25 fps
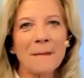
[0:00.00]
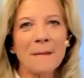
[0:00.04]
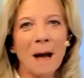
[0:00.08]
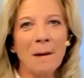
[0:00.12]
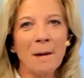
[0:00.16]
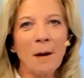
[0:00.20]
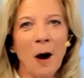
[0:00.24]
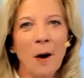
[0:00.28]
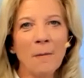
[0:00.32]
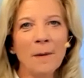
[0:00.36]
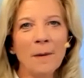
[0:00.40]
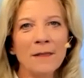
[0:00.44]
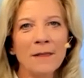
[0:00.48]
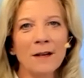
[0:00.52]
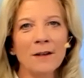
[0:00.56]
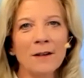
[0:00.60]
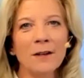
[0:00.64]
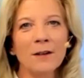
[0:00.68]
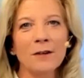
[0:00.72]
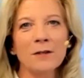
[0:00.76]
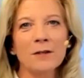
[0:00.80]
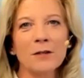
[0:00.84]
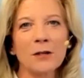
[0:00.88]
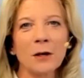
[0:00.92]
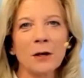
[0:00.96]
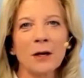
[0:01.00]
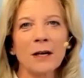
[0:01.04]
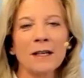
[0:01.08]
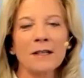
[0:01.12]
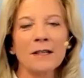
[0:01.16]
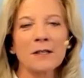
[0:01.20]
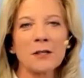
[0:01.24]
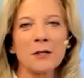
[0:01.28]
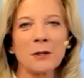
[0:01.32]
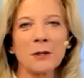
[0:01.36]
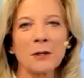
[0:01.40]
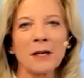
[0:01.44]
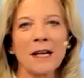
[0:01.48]
I'm hoping that you're enjoying
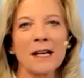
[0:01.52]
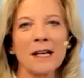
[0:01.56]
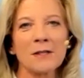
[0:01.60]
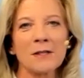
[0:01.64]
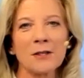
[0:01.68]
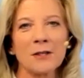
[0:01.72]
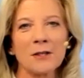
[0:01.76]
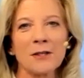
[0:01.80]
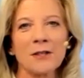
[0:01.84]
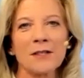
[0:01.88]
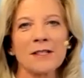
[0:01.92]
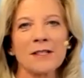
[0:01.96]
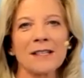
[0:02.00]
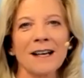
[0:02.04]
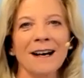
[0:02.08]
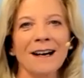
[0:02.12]
the short answers.